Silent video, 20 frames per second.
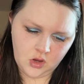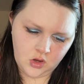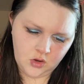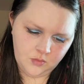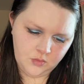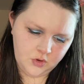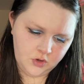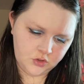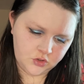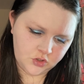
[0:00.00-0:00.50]
I'm
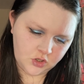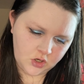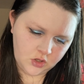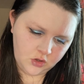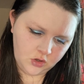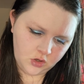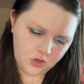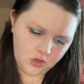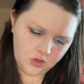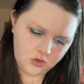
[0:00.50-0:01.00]
gonna try the
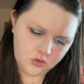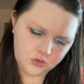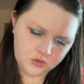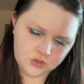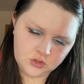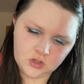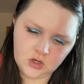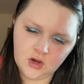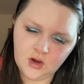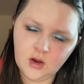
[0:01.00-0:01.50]
other
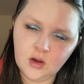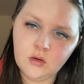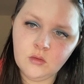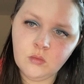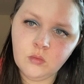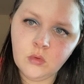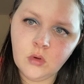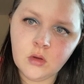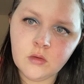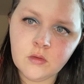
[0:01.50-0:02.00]
side
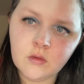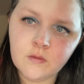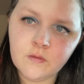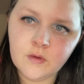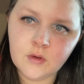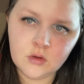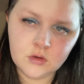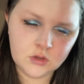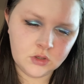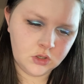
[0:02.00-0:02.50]
with a
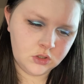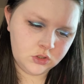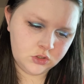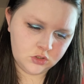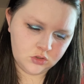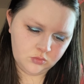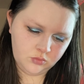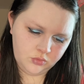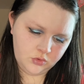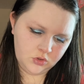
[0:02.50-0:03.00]

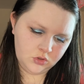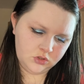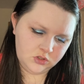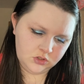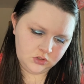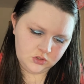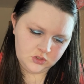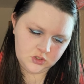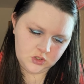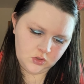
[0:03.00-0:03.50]
foundation brush
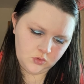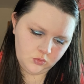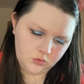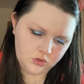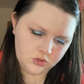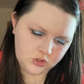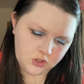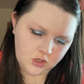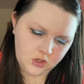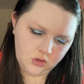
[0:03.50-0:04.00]
and see which
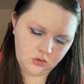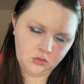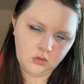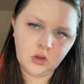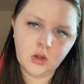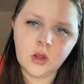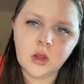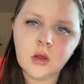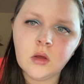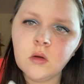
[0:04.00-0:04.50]
I
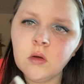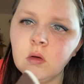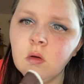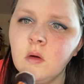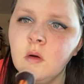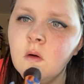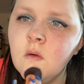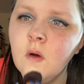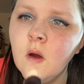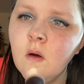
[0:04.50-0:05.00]
like
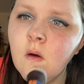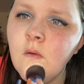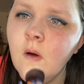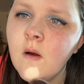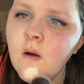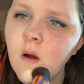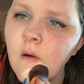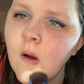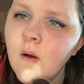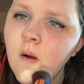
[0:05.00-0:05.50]

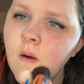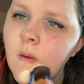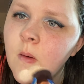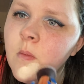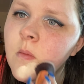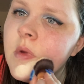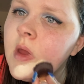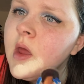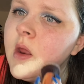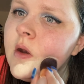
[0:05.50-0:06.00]

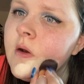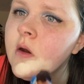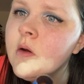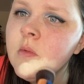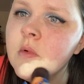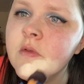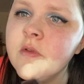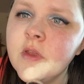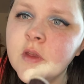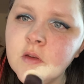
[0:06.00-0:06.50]
better
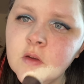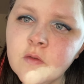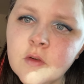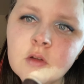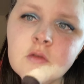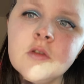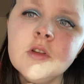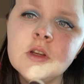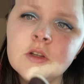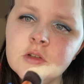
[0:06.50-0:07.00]
with this
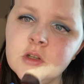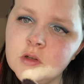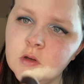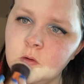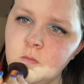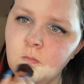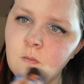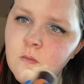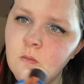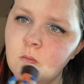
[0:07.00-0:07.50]
foundation.